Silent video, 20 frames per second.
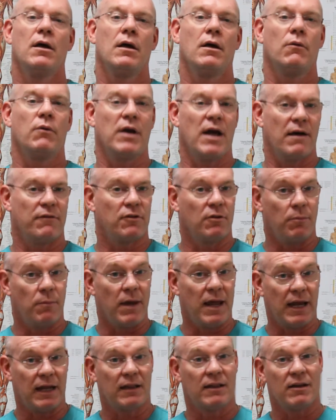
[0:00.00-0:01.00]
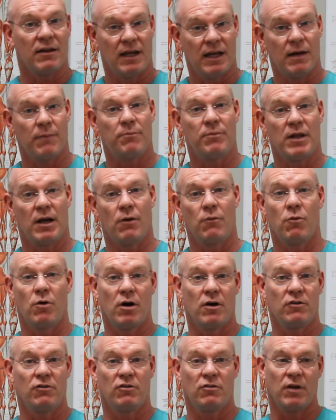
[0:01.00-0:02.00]
we have to make the hip that
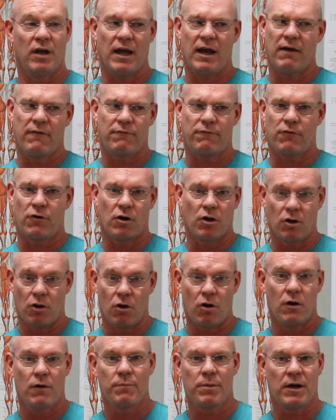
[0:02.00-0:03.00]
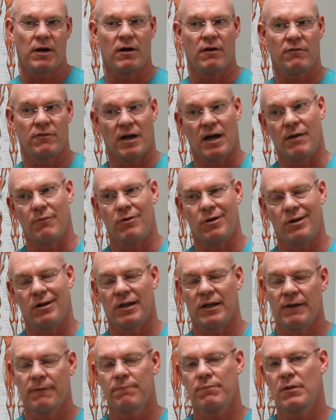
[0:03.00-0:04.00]
was for a long period of time,
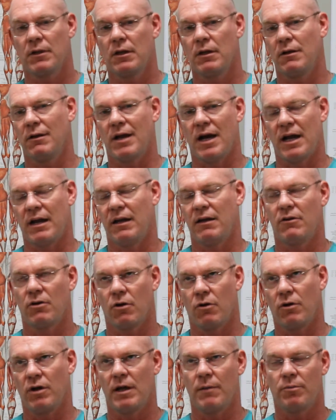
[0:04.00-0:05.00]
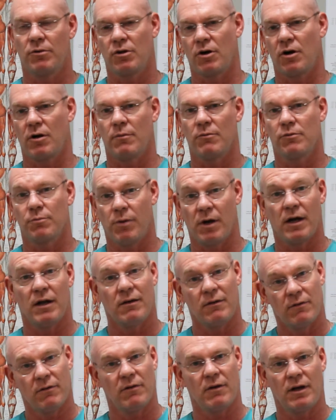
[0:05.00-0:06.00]
really, not in total hip terms,
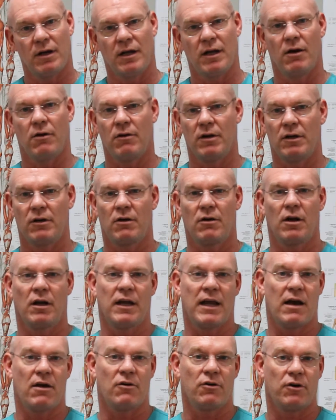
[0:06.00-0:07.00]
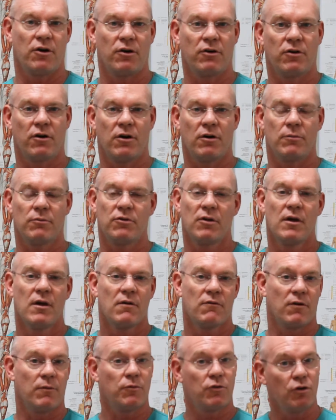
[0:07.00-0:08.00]
but in calendar terms,
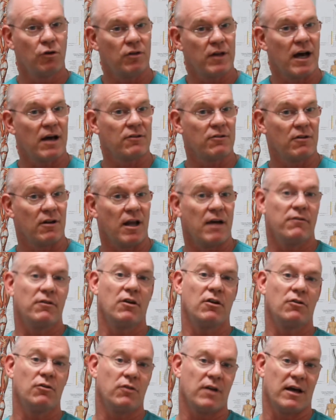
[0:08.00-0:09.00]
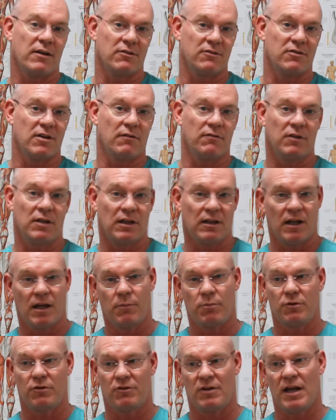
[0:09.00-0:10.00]
from 2011 to 2017 the
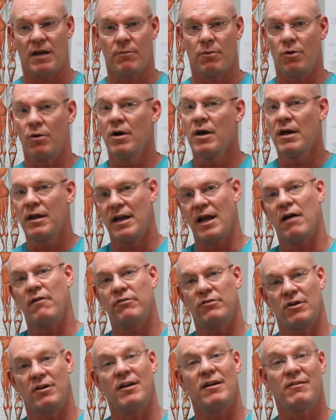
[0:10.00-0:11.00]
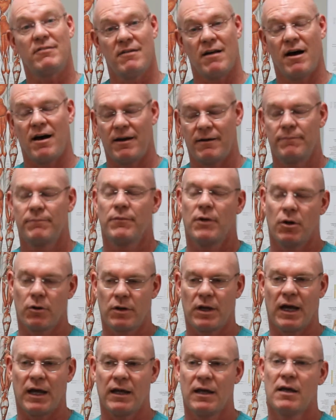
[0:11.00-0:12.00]
hip was stable. Now all of a sudden it's not.
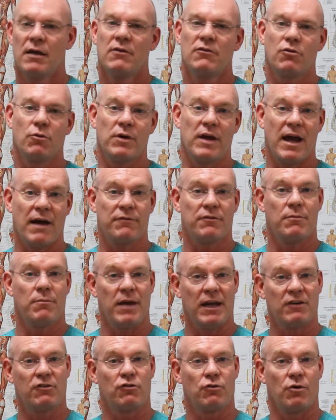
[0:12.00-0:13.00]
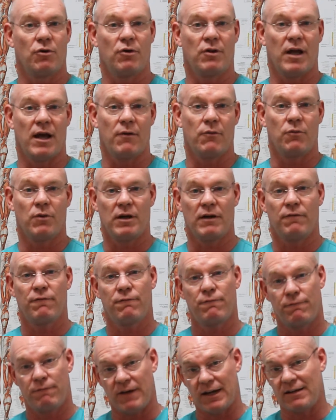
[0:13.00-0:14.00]
Okay, so we have to make sure that we
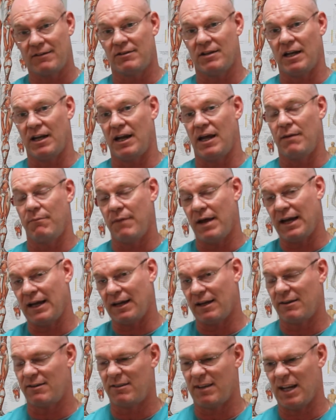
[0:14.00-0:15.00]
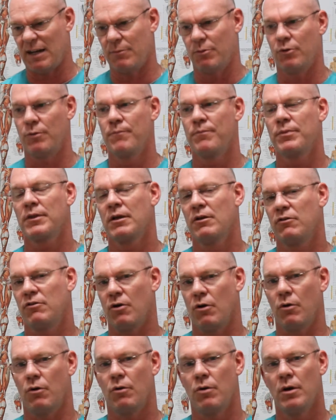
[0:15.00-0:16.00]
fix it and make it stable.
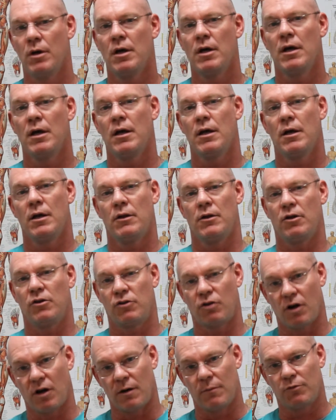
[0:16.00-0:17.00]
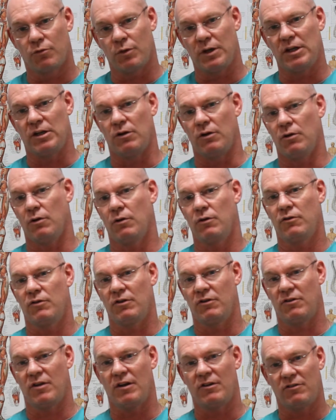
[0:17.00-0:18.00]
So the terms we use
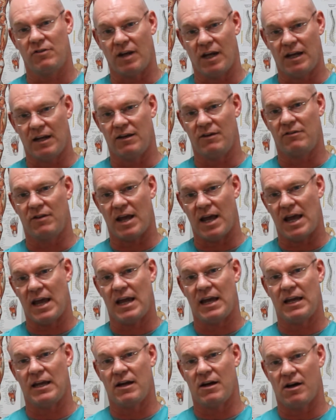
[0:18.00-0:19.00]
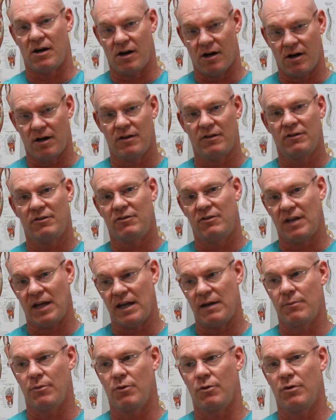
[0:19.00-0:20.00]
is this is a
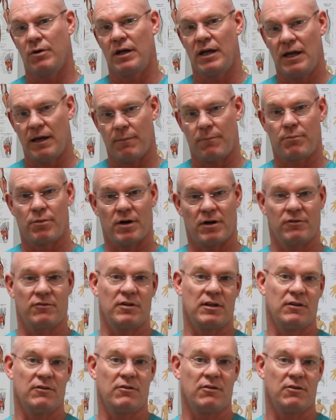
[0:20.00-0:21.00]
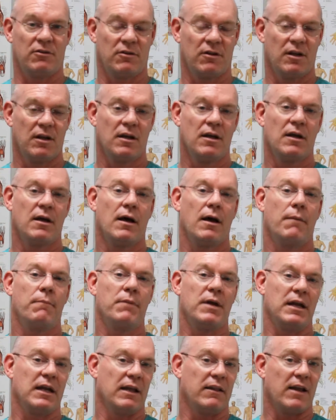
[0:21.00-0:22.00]
unstable hip prosthesis,
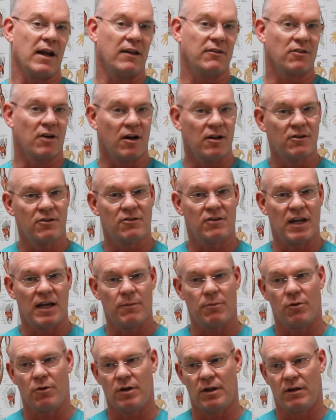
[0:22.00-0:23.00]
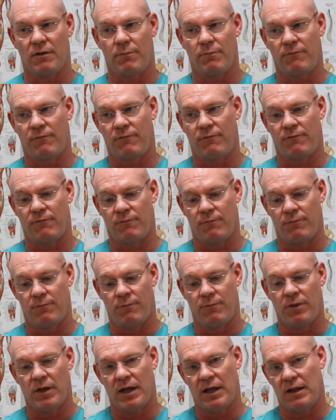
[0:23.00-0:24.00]
meaning that it's unstable in
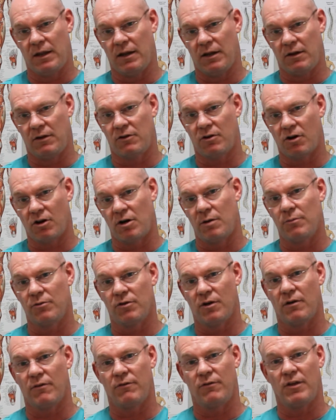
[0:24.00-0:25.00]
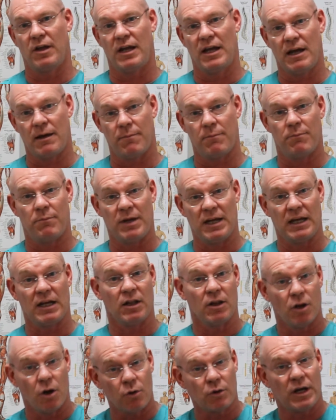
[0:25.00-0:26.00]
the terms of the hip
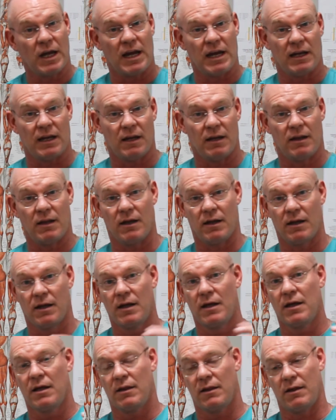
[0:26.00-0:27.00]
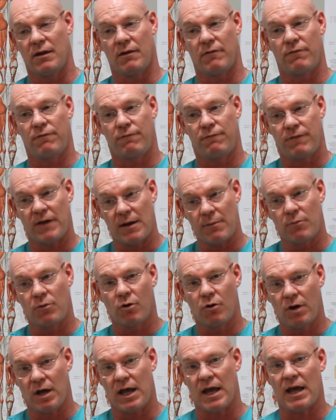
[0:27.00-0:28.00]
being located. The
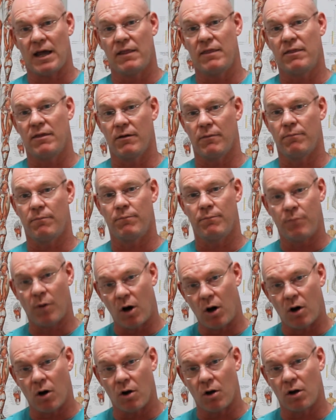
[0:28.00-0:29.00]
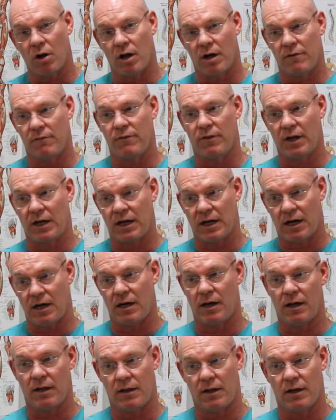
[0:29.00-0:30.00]
femoral head, the ball of
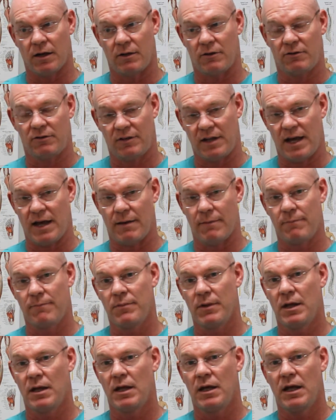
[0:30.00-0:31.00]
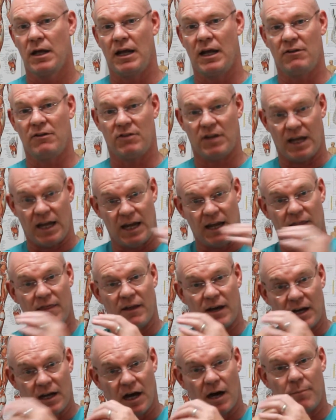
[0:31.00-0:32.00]
the stem, is in
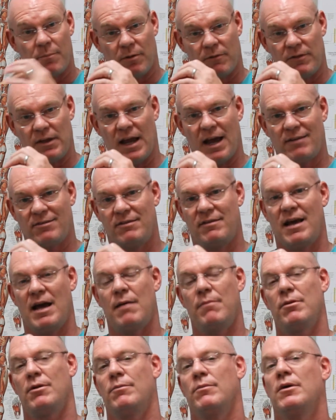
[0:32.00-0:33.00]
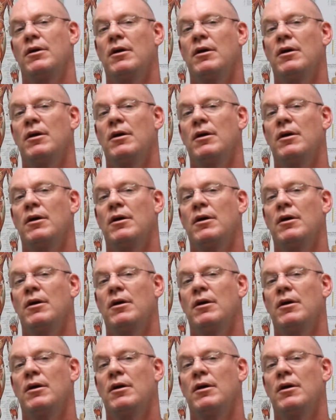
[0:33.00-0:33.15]
the cup of the acetabulum.